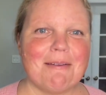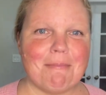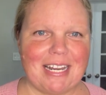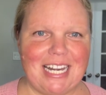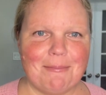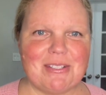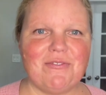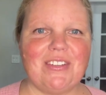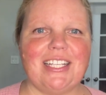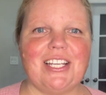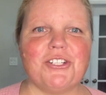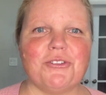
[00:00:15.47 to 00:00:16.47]
My name is
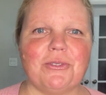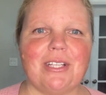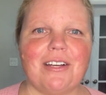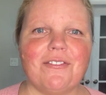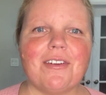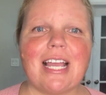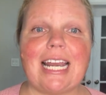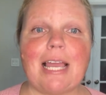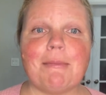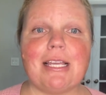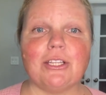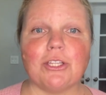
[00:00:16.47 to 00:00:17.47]
Vilija Truelove, and
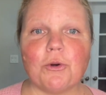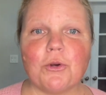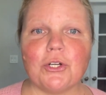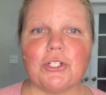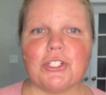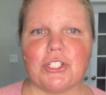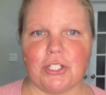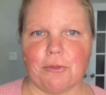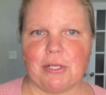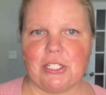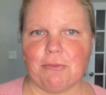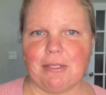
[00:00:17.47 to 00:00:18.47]
I'm a local
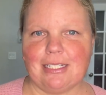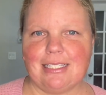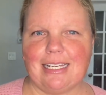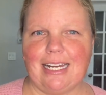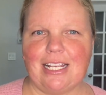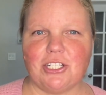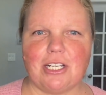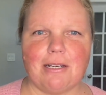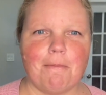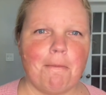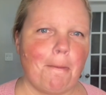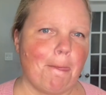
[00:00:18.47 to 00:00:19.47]
Durham Region real estate
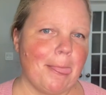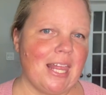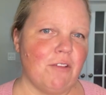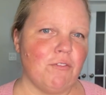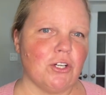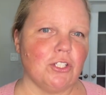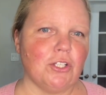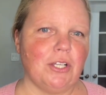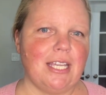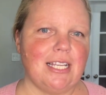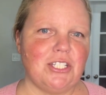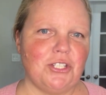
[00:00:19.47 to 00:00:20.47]
agent. If you're
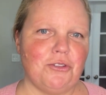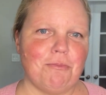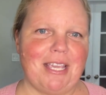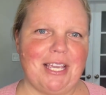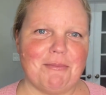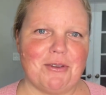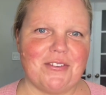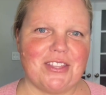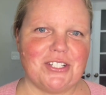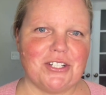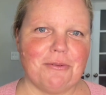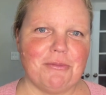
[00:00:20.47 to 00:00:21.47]
looking to make a move in
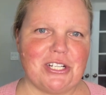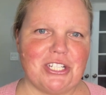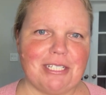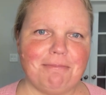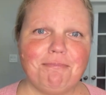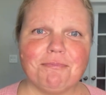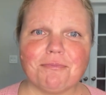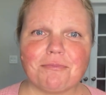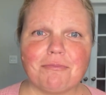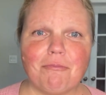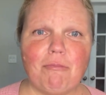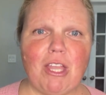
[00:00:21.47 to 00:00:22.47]
the Durham Region,
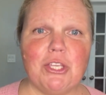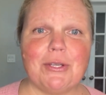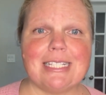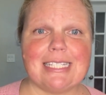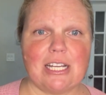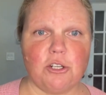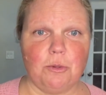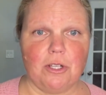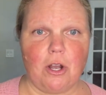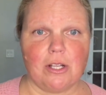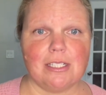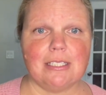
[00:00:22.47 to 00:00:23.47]
you can schedule a
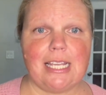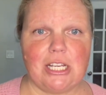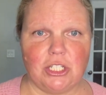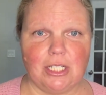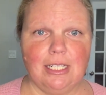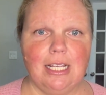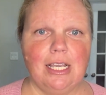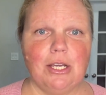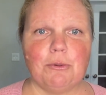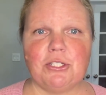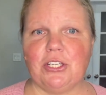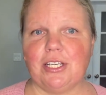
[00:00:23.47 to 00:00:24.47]
consultation,
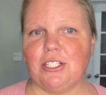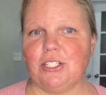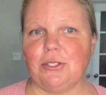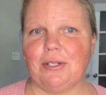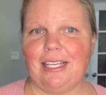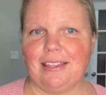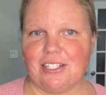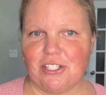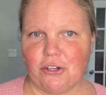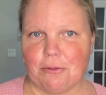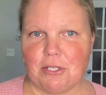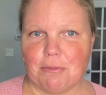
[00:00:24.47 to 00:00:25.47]
which you can do in the
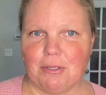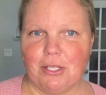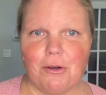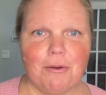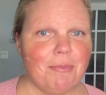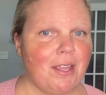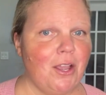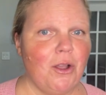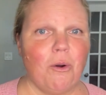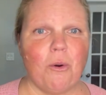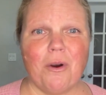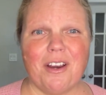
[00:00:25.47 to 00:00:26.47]
description below,
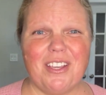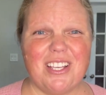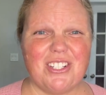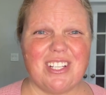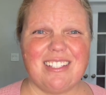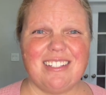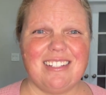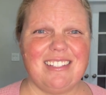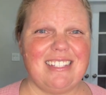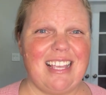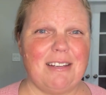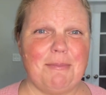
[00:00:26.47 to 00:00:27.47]
or you can just
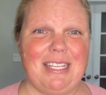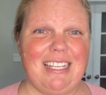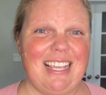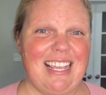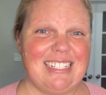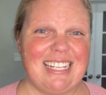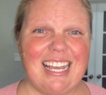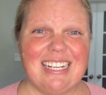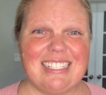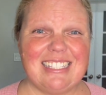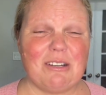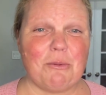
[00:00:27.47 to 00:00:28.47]
send me a
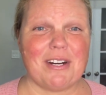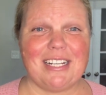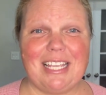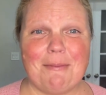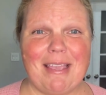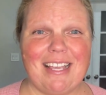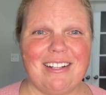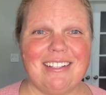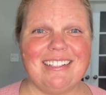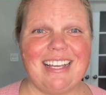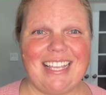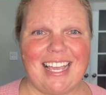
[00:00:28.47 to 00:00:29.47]
text or an
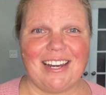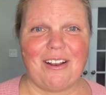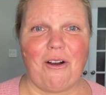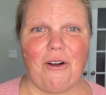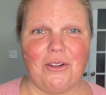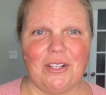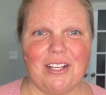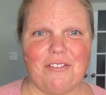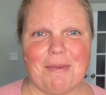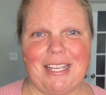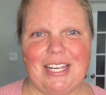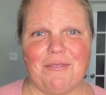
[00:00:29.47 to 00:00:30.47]
email. Again, all of
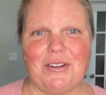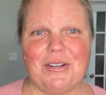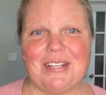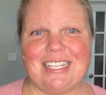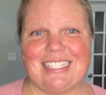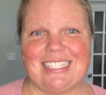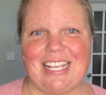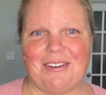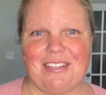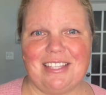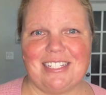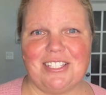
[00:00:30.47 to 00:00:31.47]
my info is
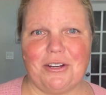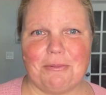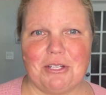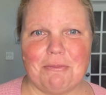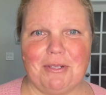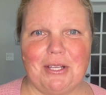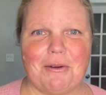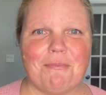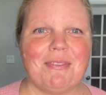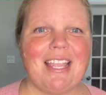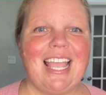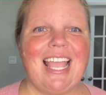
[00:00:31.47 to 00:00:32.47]
down in the description below.
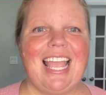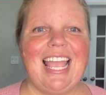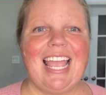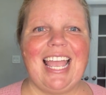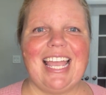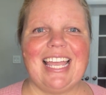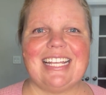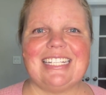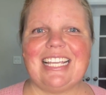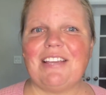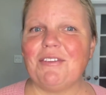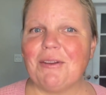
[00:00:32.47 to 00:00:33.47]

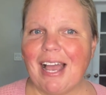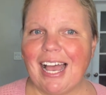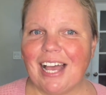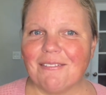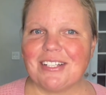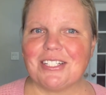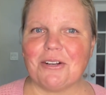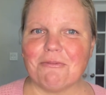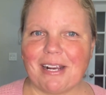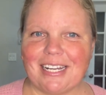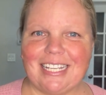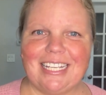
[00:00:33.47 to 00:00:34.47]
And if you haven't
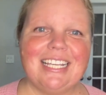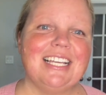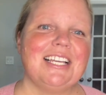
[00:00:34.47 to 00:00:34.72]
already,